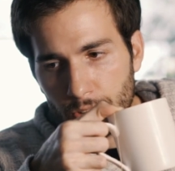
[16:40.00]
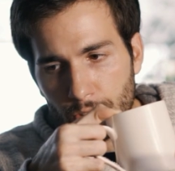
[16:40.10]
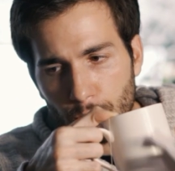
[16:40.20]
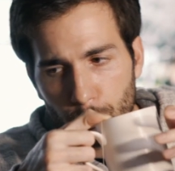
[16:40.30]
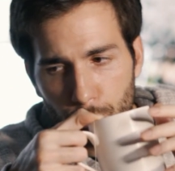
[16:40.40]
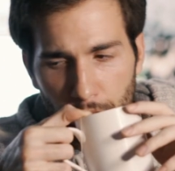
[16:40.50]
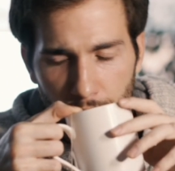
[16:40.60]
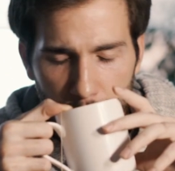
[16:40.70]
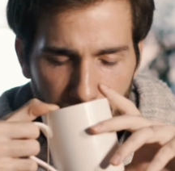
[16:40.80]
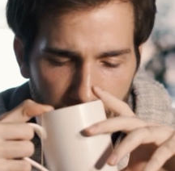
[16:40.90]
So what
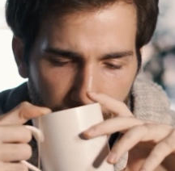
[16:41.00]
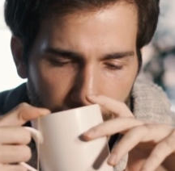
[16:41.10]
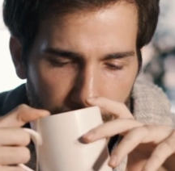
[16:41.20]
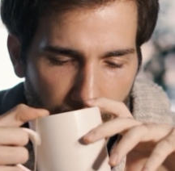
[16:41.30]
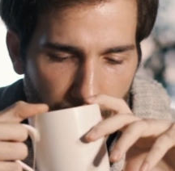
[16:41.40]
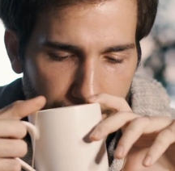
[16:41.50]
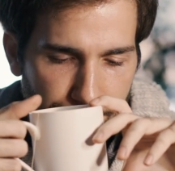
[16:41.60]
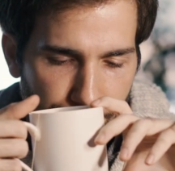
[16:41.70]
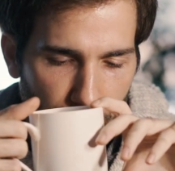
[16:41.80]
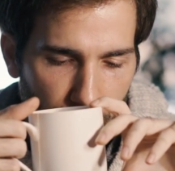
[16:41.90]
this means is
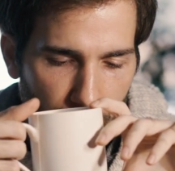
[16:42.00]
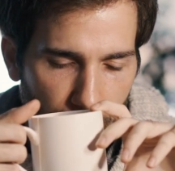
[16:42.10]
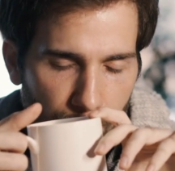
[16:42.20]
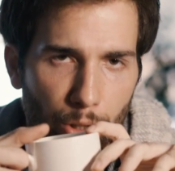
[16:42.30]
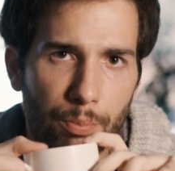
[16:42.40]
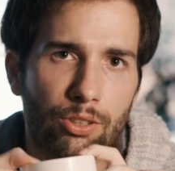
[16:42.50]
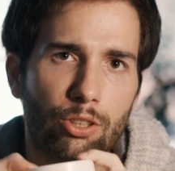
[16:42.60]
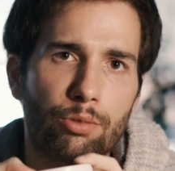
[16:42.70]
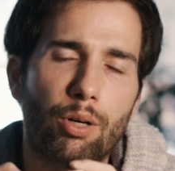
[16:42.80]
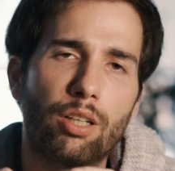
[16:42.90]
that your open
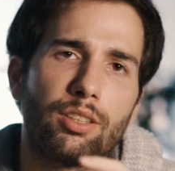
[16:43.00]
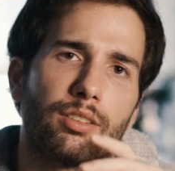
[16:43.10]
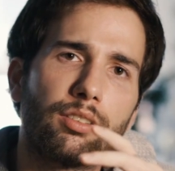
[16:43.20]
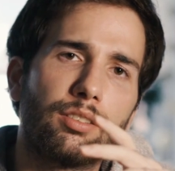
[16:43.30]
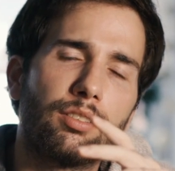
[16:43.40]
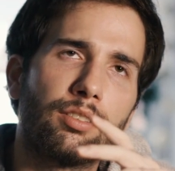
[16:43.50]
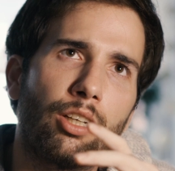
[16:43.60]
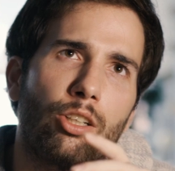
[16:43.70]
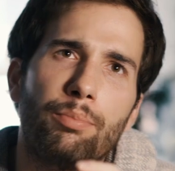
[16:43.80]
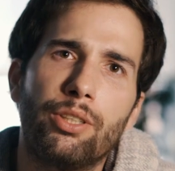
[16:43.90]
source project
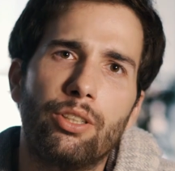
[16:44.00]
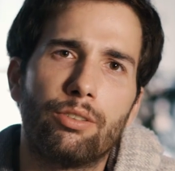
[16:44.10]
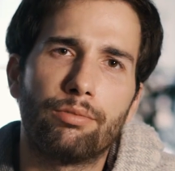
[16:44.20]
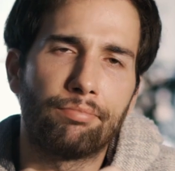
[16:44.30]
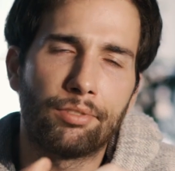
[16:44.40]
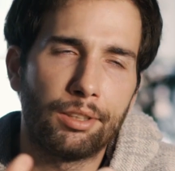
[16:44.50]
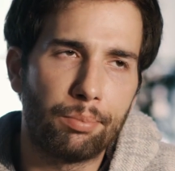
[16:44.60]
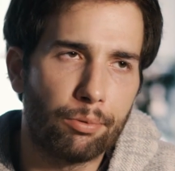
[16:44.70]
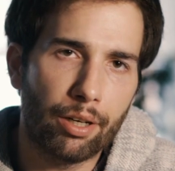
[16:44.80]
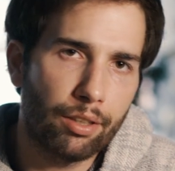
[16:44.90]
cannot be your
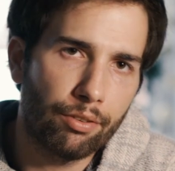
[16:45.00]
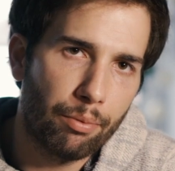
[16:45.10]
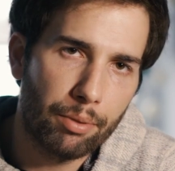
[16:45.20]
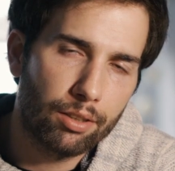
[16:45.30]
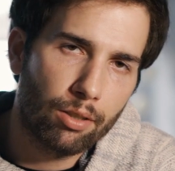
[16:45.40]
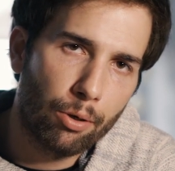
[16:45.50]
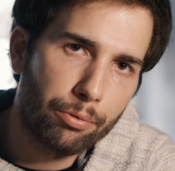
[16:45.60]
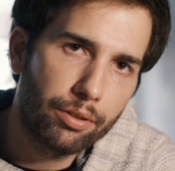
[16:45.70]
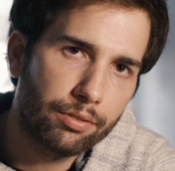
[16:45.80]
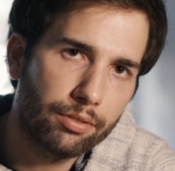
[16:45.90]
simple run-of-the-mill
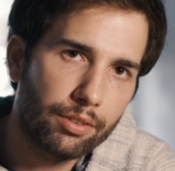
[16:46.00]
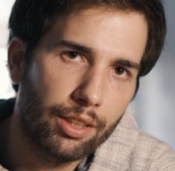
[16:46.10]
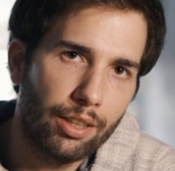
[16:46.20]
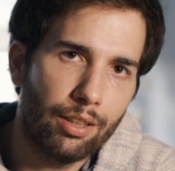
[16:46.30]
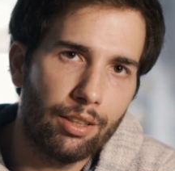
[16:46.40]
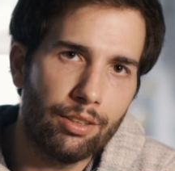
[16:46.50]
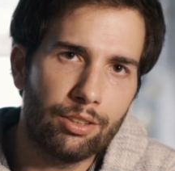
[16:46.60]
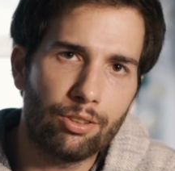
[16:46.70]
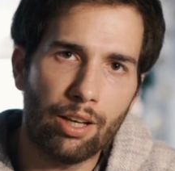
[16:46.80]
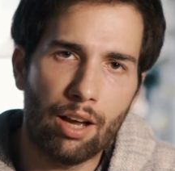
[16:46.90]
code. It
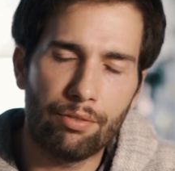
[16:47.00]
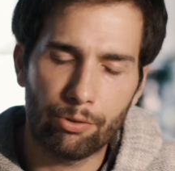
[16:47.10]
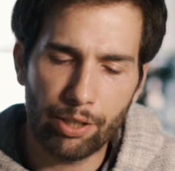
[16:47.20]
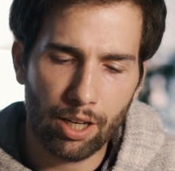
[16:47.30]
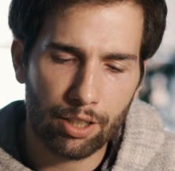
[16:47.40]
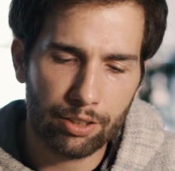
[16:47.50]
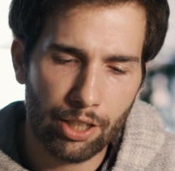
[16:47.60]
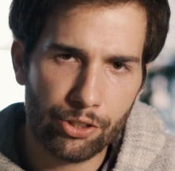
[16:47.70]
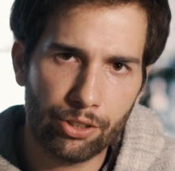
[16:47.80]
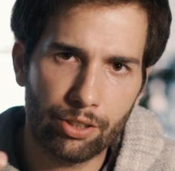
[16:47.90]
needs to have a great
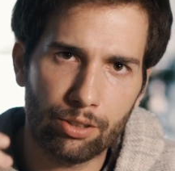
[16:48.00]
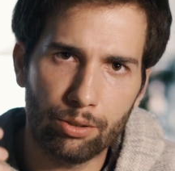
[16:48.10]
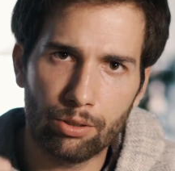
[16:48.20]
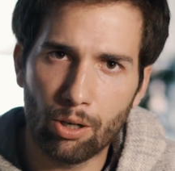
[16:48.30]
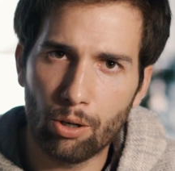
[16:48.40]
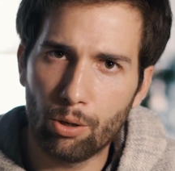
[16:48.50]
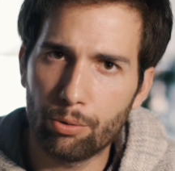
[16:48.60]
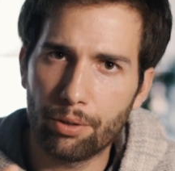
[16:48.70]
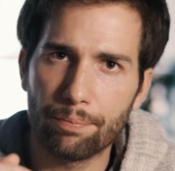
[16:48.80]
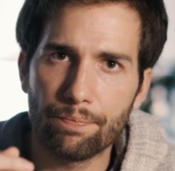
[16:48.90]
architecture, good
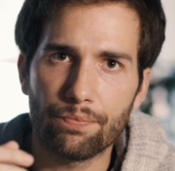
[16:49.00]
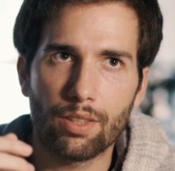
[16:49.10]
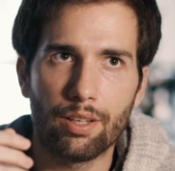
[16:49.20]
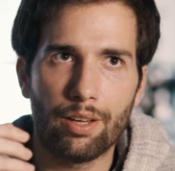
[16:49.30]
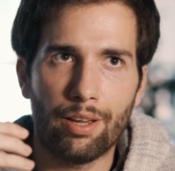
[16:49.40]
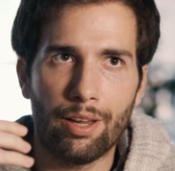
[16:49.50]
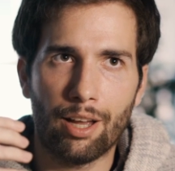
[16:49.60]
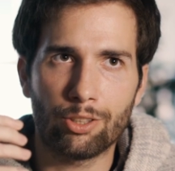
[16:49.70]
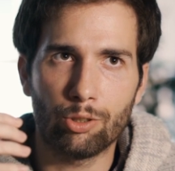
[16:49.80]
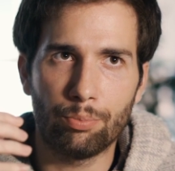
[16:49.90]
code. It
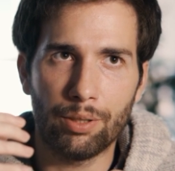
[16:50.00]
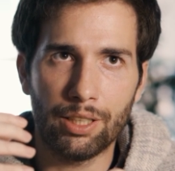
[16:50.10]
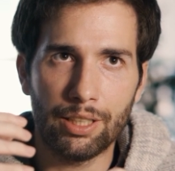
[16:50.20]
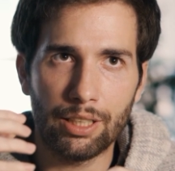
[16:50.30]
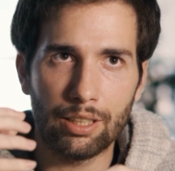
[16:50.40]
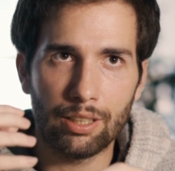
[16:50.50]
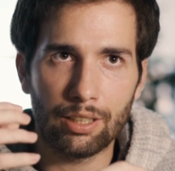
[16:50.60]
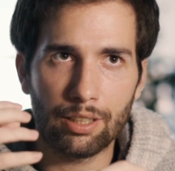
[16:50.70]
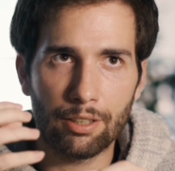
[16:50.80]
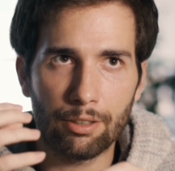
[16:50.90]
has to be
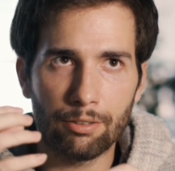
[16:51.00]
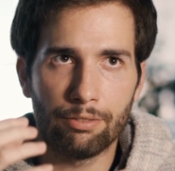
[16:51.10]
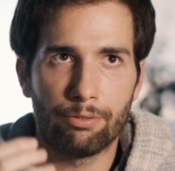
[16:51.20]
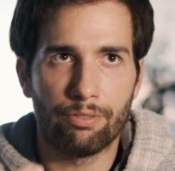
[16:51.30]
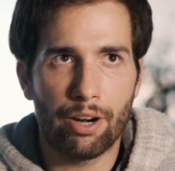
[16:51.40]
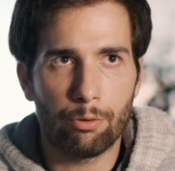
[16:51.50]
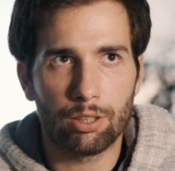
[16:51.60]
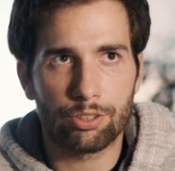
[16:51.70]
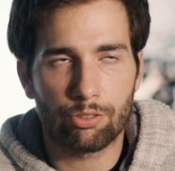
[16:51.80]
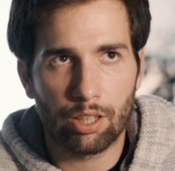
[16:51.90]
very
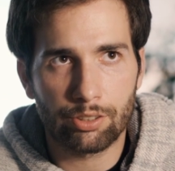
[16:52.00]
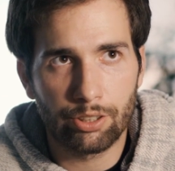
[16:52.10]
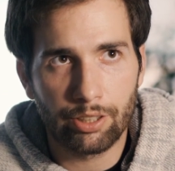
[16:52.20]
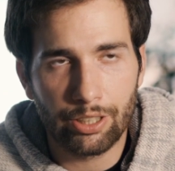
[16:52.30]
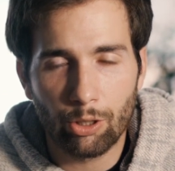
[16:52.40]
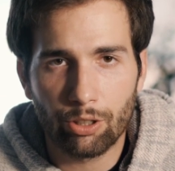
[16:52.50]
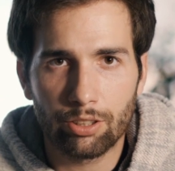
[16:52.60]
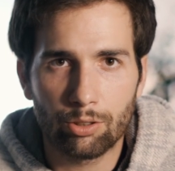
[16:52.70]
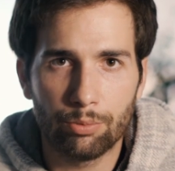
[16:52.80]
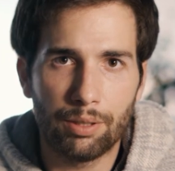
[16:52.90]
well structured in
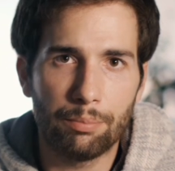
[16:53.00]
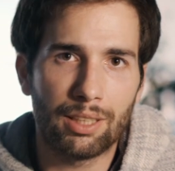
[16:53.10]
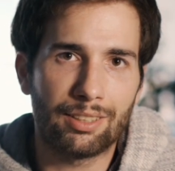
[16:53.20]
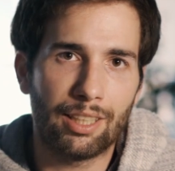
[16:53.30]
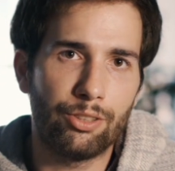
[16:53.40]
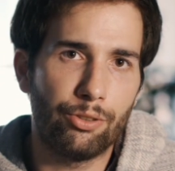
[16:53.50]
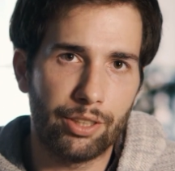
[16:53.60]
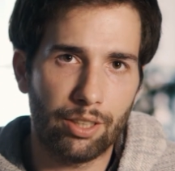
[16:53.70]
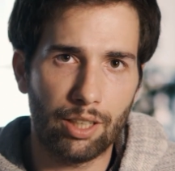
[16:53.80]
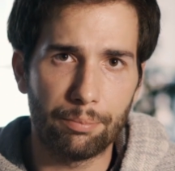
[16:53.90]
order to be maintained
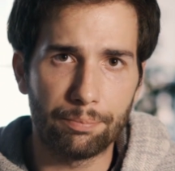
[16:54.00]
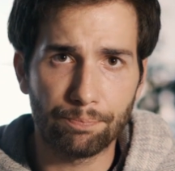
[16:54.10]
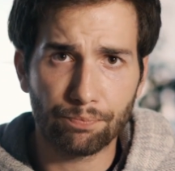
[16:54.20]
during time.